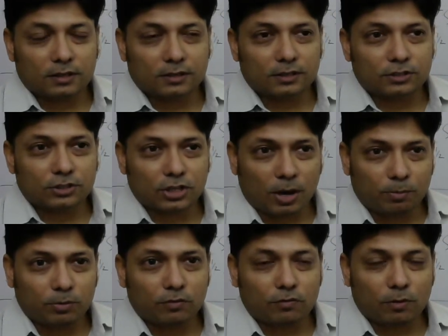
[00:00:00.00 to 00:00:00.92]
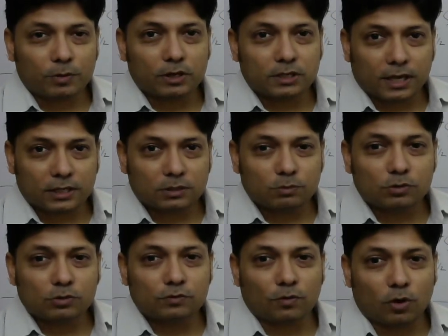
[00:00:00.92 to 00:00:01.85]
this chapter from the
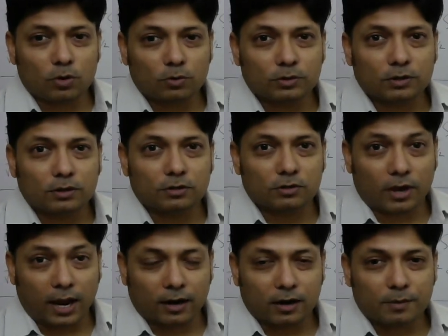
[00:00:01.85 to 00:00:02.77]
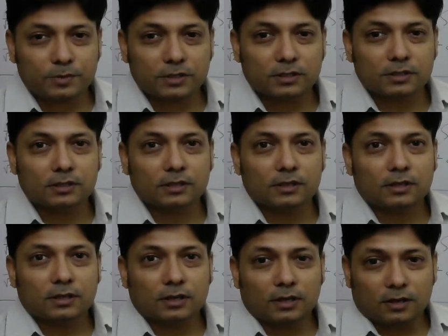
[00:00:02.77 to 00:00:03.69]
textbook, follow the diagrams,
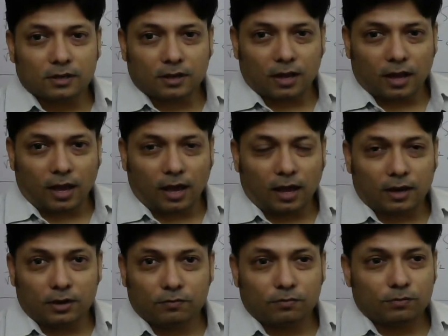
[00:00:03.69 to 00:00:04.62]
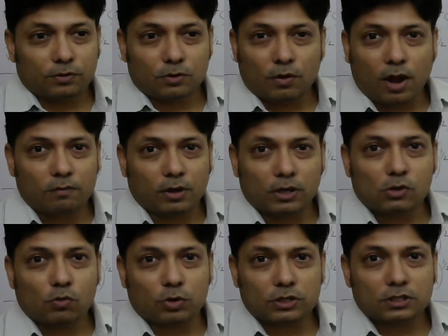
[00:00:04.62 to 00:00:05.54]
and if you have any
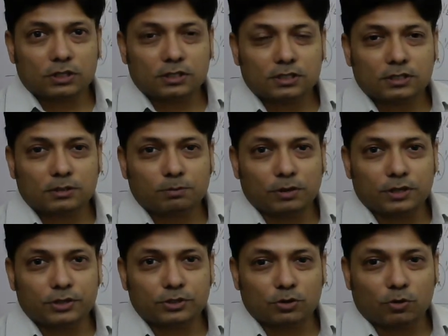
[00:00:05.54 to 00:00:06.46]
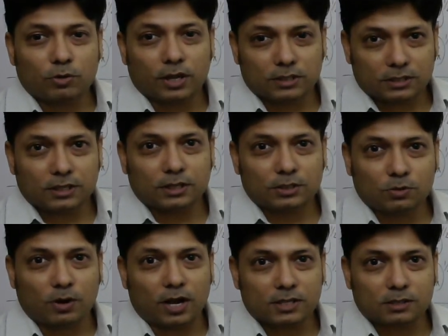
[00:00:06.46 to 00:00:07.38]
questions, please don't hesitate to
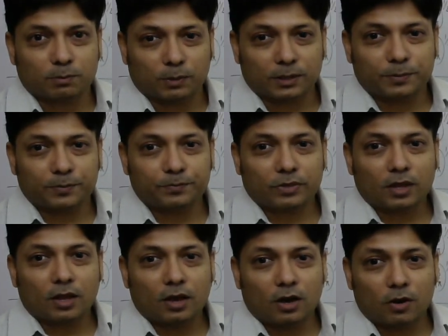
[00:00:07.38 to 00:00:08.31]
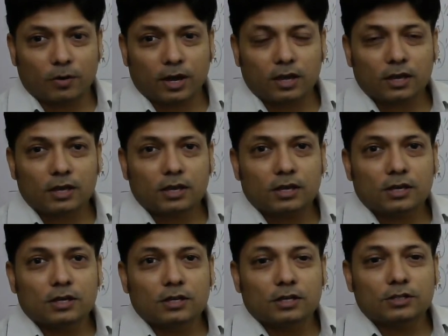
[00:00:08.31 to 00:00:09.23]
ask me. Okay,
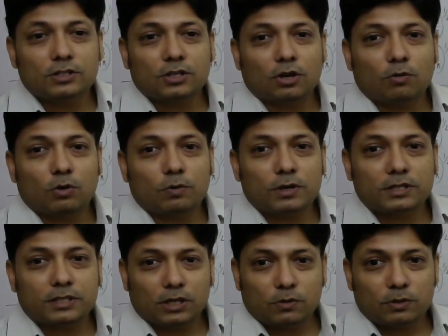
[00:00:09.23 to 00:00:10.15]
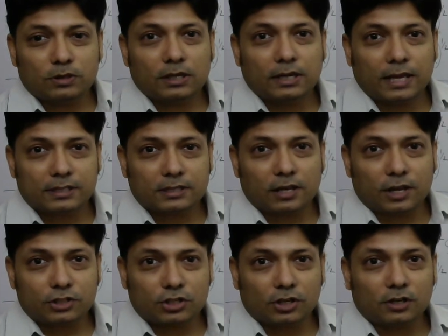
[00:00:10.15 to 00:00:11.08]
so we will see you in the next
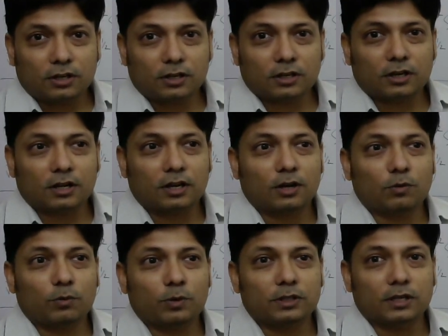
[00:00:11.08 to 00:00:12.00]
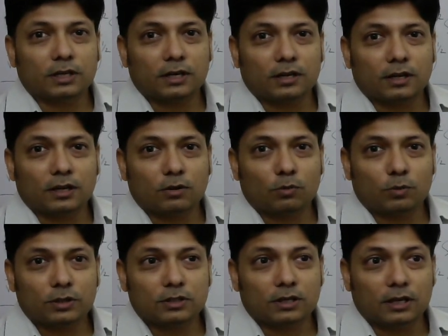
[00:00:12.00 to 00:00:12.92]
lecture with
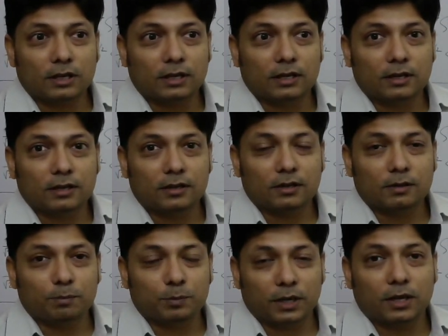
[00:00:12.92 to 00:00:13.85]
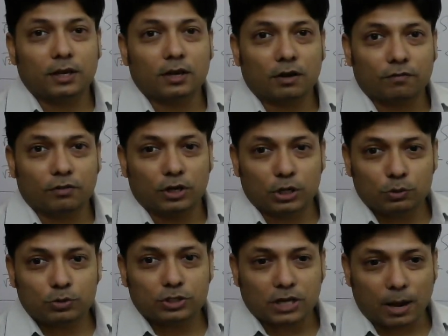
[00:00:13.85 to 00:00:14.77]
a beginning of a new
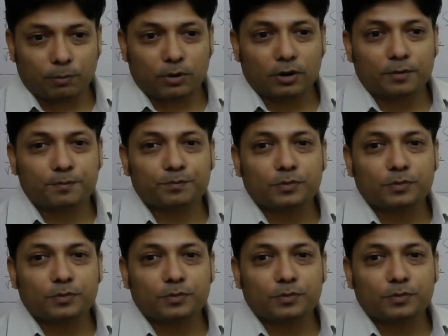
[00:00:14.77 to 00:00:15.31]
chapter.